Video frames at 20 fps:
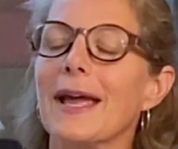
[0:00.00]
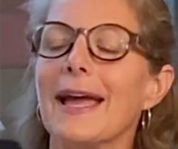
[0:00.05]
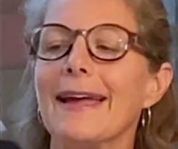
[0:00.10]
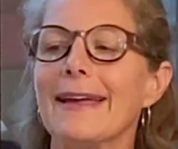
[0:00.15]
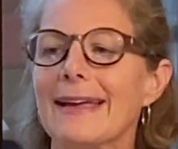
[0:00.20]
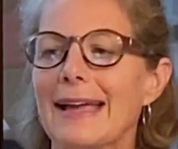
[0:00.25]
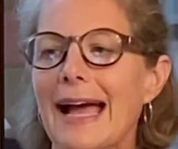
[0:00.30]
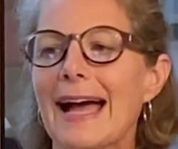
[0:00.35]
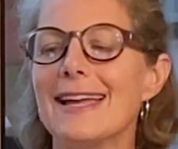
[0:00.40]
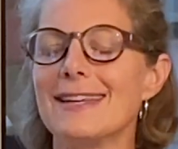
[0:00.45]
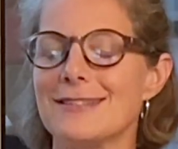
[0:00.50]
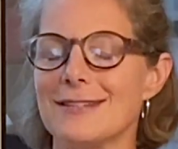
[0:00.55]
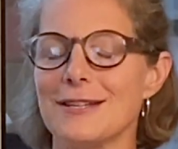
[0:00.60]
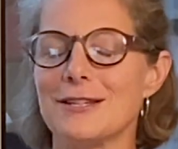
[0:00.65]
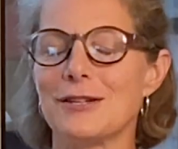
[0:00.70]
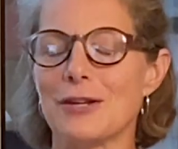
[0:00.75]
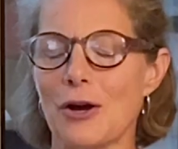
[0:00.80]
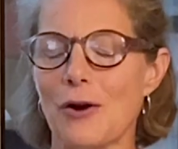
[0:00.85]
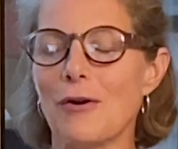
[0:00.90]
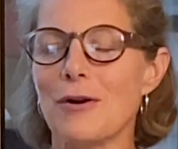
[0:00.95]
having someone I
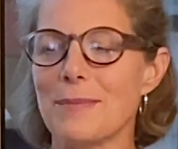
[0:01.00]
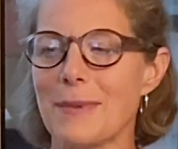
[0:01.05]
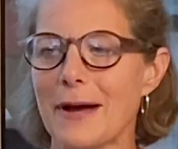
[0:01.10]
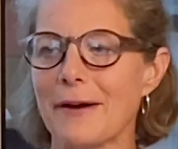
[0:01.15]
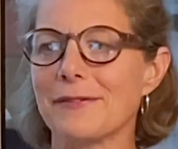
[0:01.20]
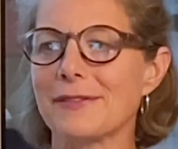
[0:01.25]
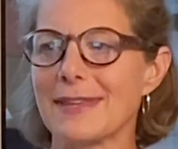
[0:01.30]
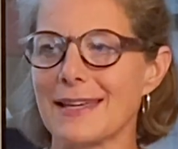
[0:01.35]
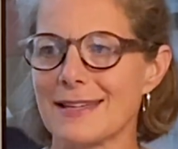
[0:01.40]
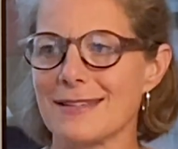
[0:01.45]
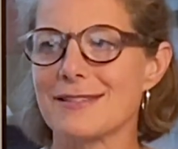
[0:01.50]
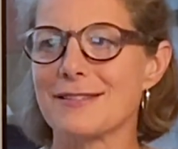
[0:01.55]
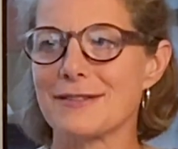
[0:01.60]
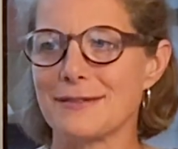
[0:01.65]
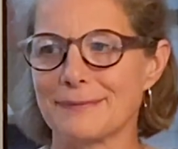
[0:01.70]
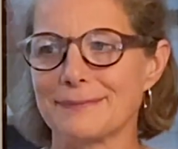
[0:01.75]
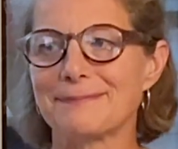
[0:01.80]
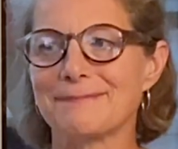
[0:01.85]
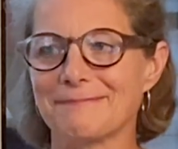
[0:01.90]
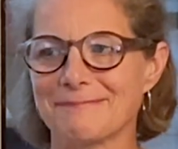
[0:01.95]
tested. know about this. You,
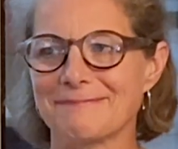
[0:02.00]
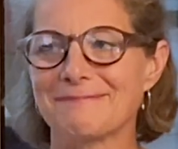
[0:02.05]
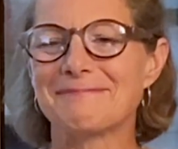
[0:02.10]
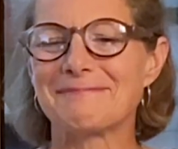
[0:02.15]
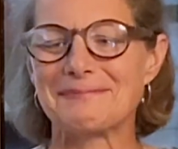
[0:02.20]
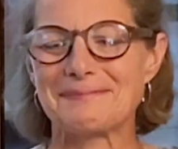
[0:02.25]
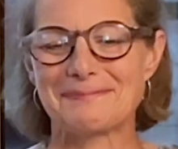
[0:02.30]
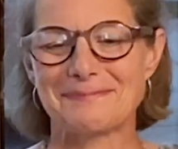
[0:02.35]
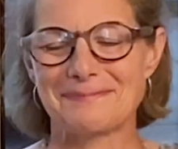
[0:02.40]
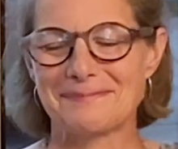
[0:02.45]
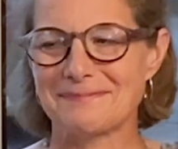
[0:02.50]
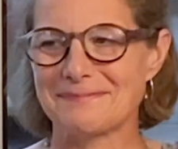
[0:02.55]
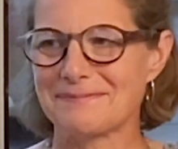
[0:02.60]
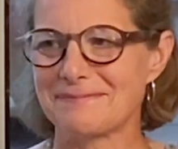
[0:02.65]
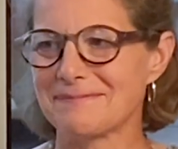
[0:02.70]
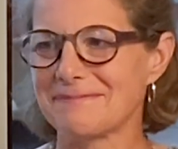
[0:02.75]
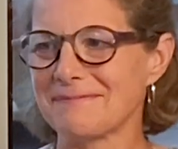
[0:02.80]
there are reasons